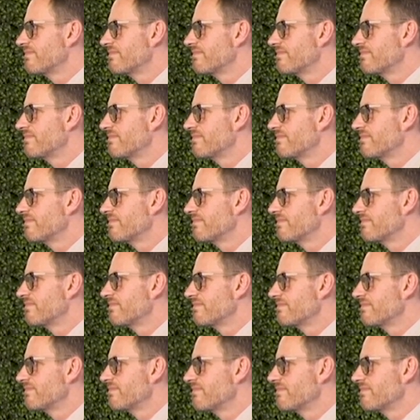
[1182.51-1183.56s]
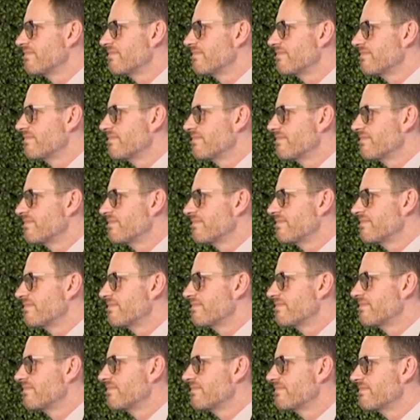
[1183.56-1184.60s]

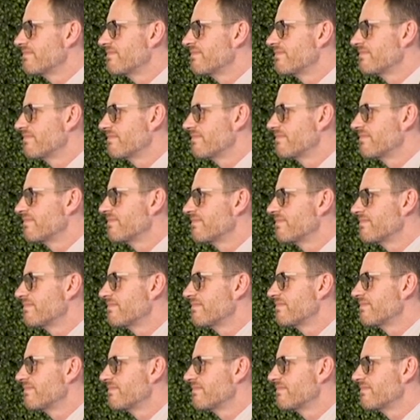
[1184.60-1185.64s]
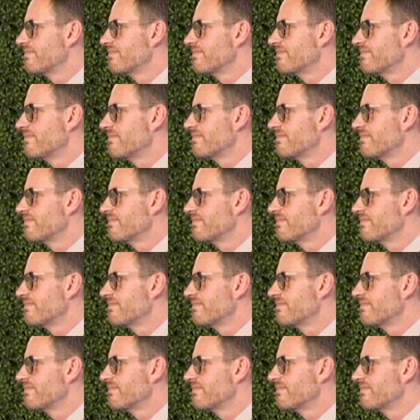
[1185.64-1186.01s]
(silent)